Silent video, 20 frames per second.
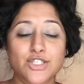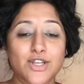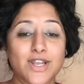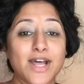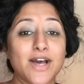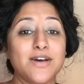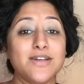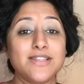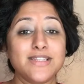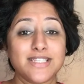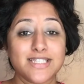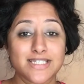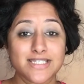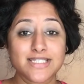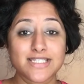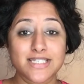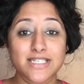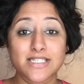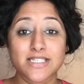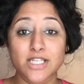now
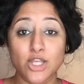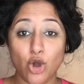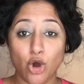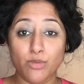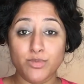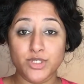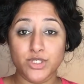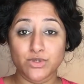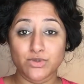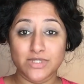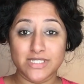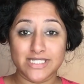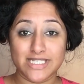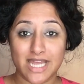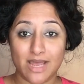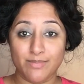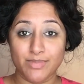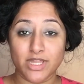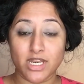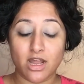this is the optional
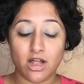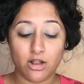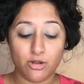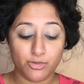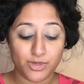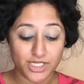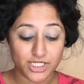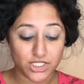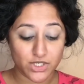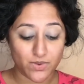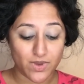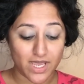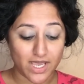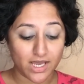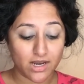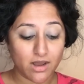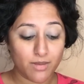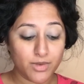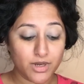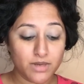step that I'll be doing,
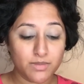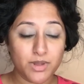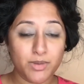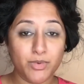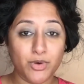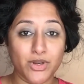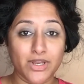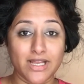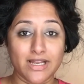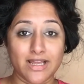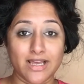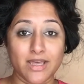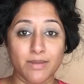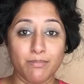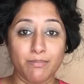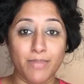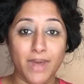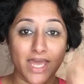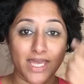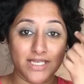and I'm going to be putting like a
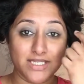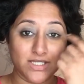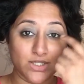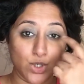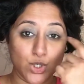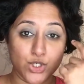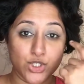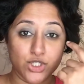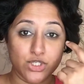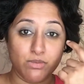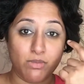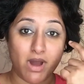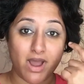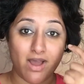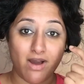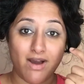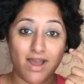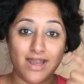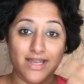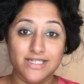base onto my
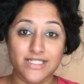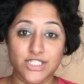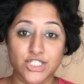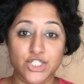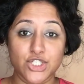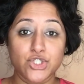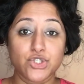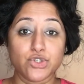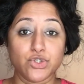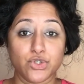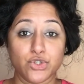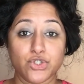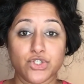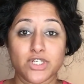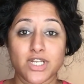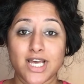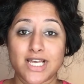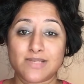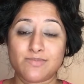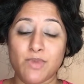eyelids just to
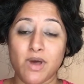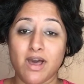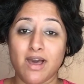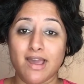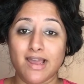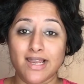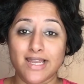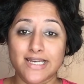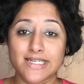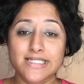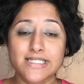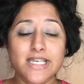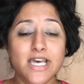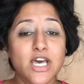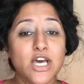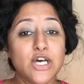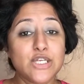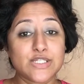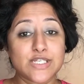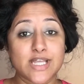neutralize my eyelids
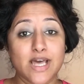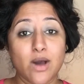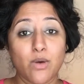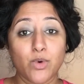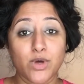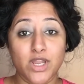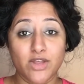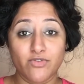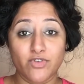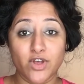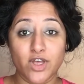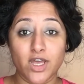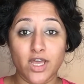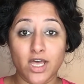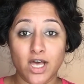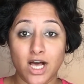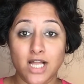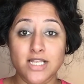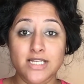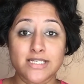so that whatever
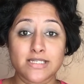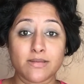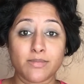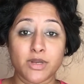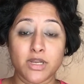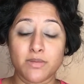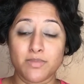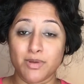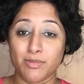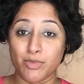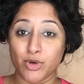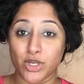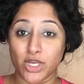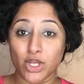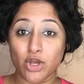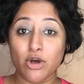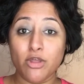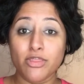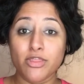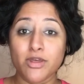colors I'm going to be
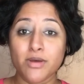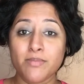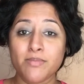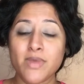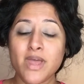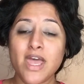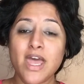putting on them